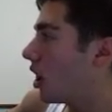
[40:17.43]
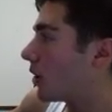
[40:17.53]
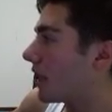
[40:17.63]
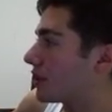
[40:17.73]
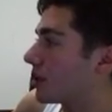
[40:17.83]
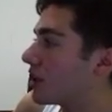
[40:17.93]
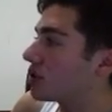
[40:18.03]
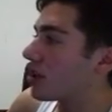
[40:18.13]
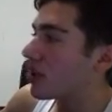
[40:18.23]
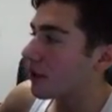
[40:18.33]
Okay, so here's
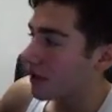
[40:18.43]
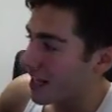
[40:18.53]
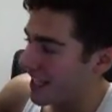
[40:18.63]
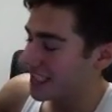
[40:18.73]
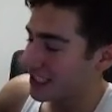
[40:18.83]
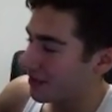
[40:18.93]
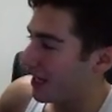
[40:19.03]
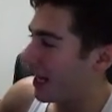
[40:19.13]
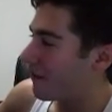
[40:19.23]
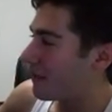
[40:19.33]
the thing with Yeezy
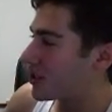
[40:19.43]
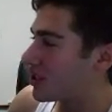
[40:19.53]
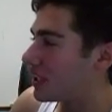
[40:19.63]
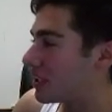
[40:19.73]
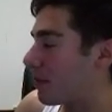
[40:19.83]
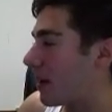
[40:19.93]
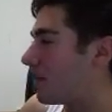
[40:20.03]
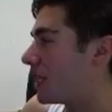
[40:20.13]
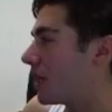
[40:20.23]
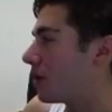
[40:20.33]
Supply. I've mentioned this in my
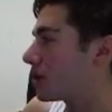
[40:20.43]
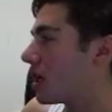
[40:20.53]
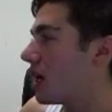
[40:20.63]
videos.